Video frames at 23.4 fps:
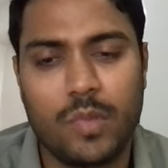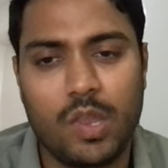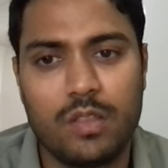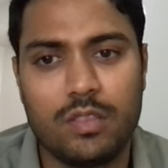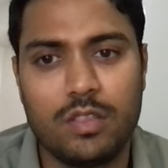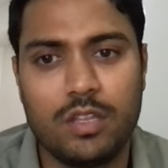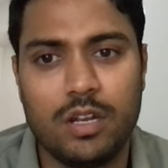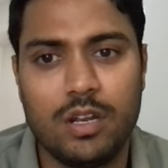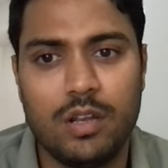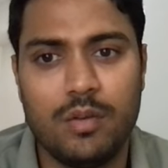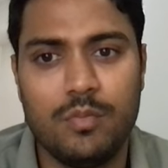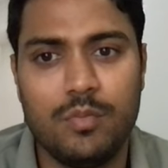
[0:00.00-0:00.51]

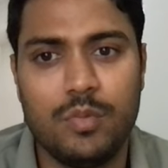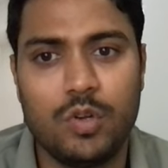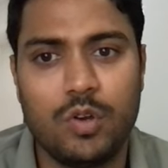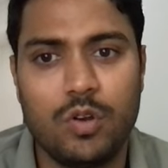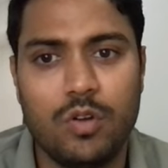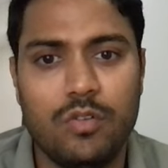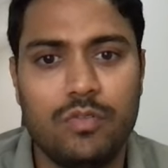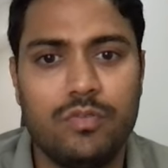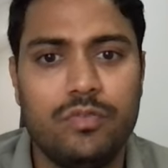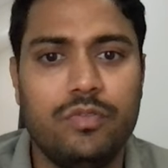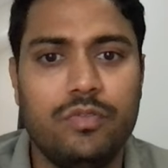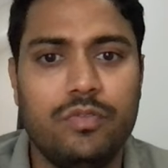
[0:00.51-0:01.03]
the number
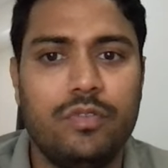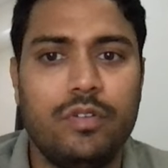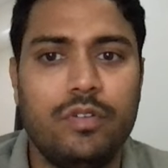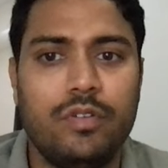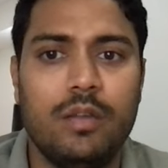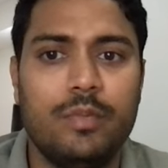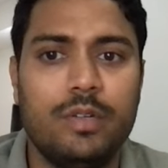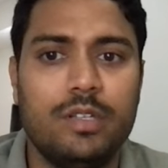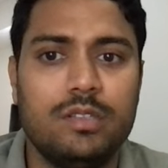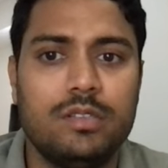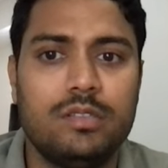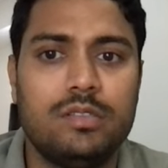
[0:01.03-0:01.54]
of
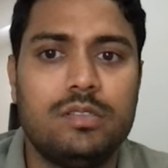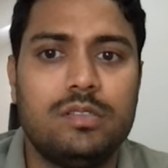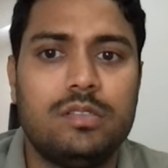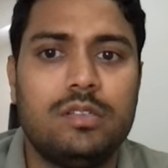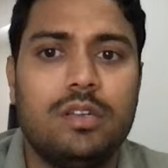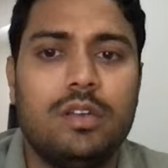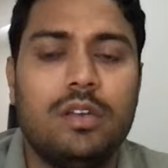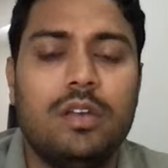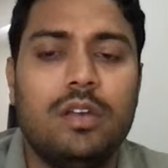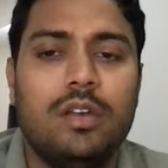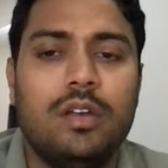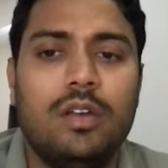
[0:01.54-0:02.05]
elements
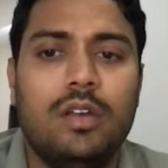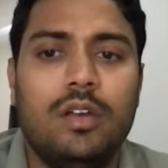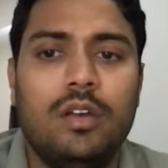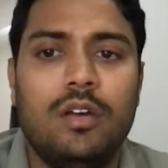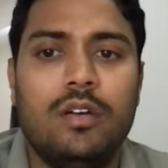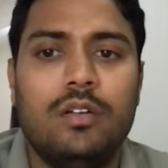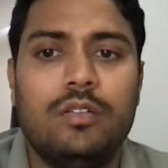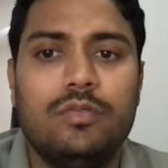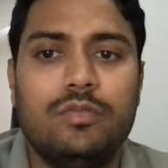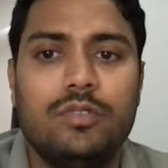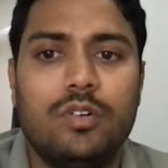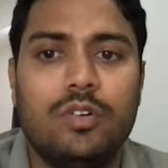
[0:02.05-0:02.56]

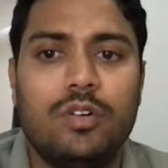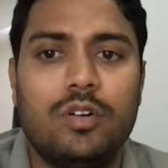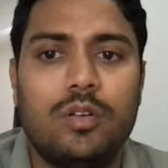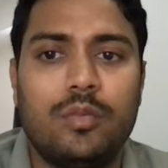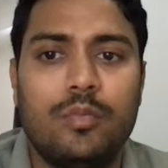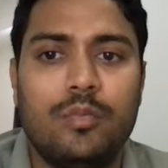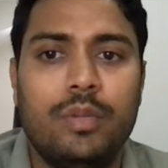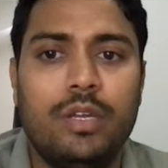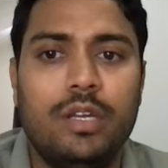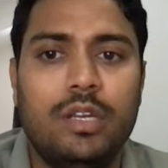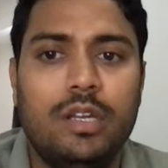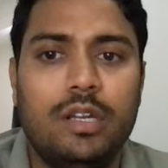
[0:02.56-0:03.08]
for
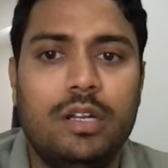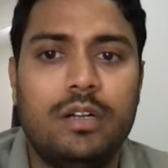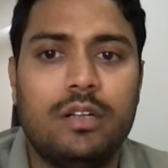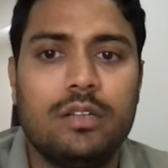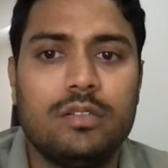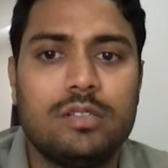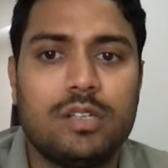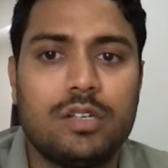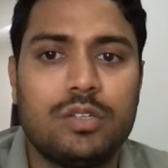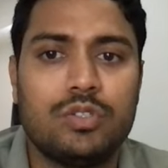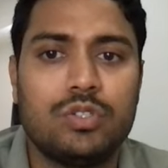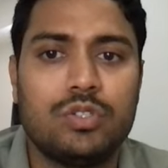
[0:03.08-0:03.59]
B
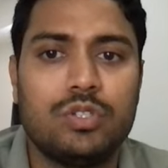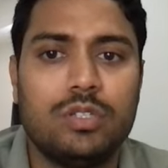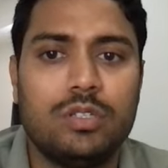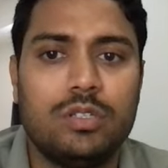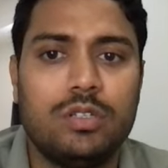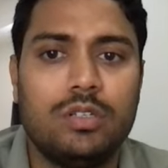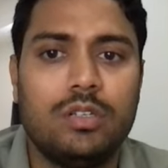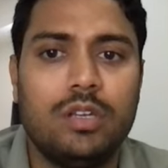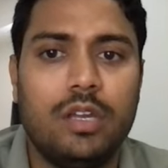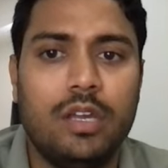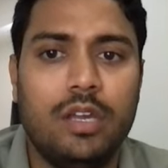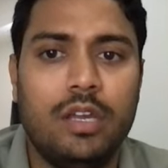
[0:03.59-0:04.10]

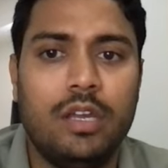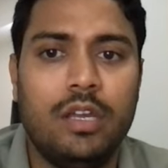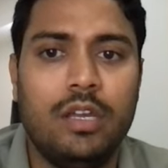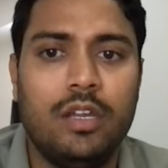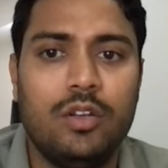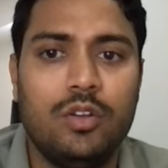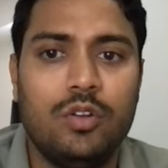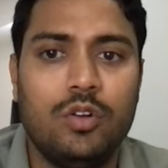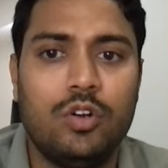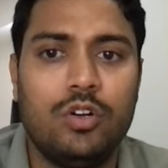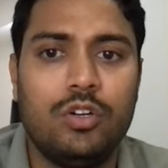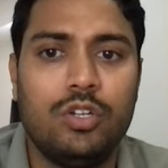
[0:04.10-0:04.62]
intersection A
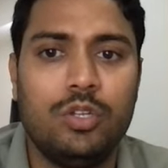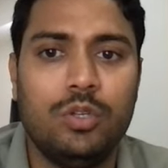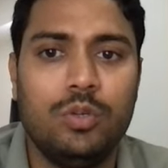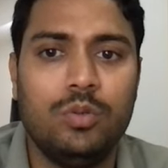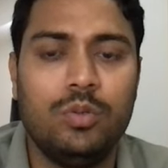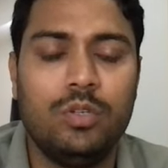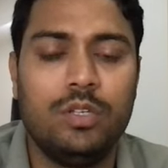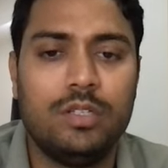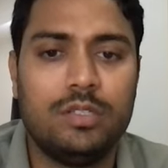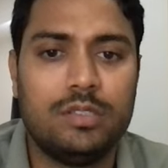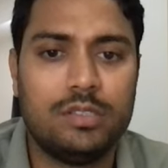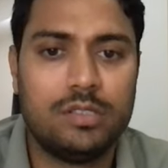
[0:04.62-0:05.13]
naught
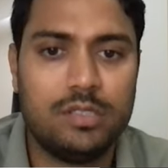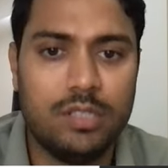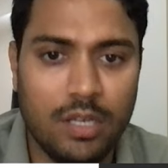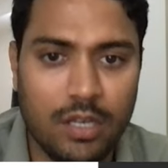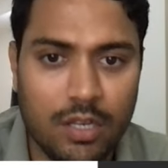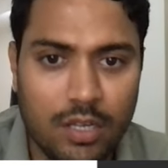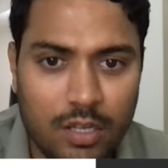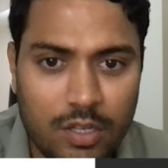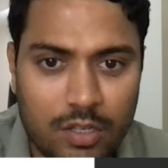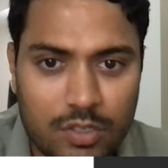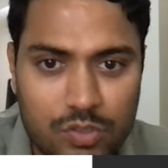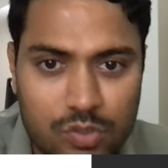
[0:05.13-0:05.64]
union C.
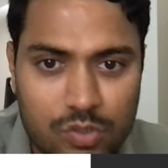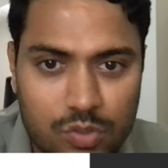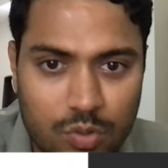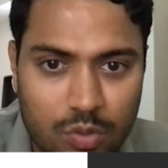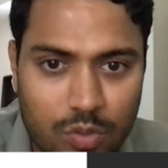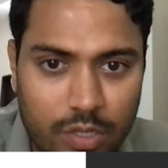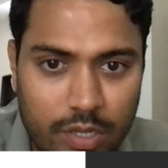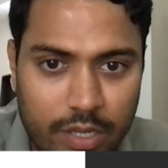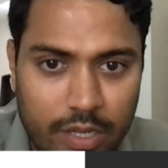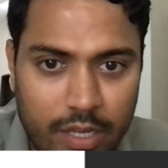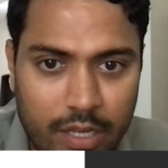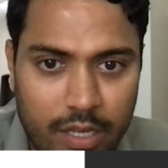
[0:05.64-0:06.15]
So
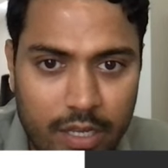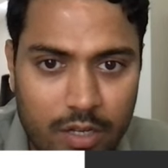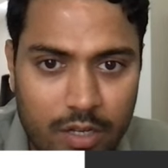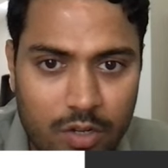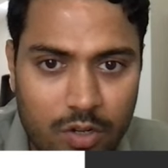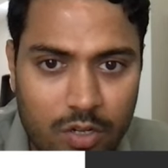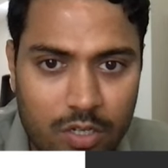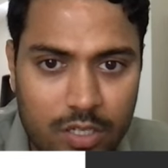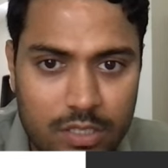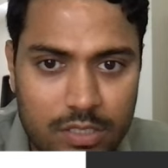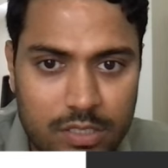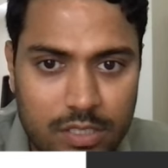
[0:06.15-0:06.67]
A
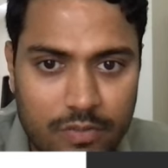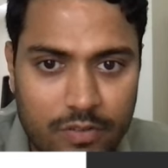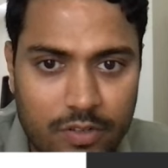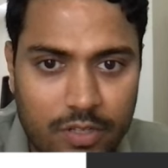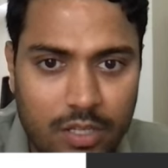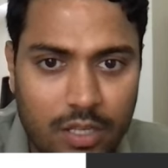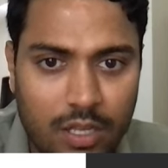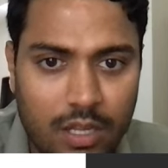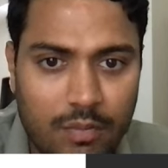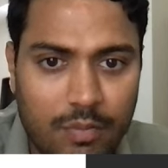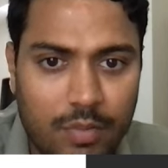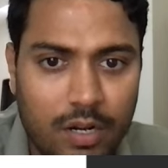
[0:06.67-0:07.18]
naught is
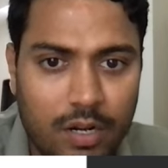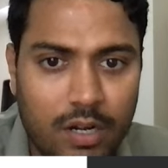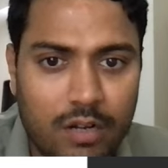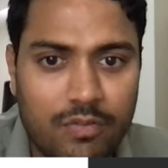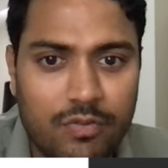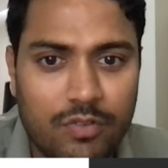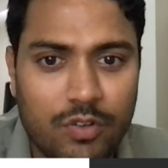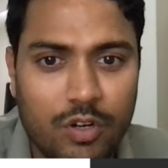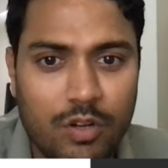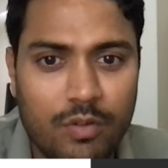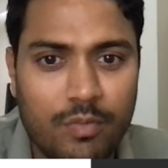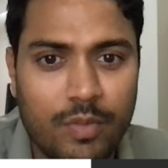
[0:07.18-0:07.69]
everything apart
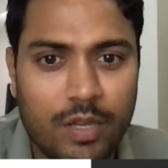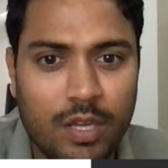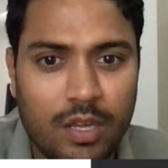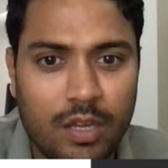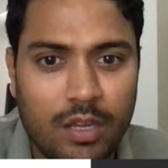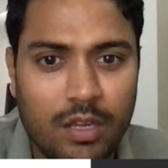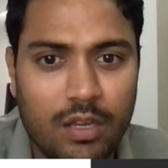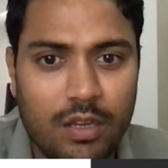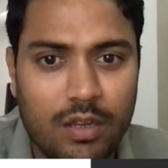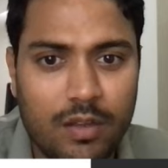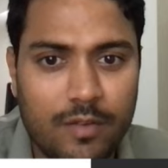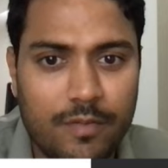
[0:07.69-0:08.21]
from A.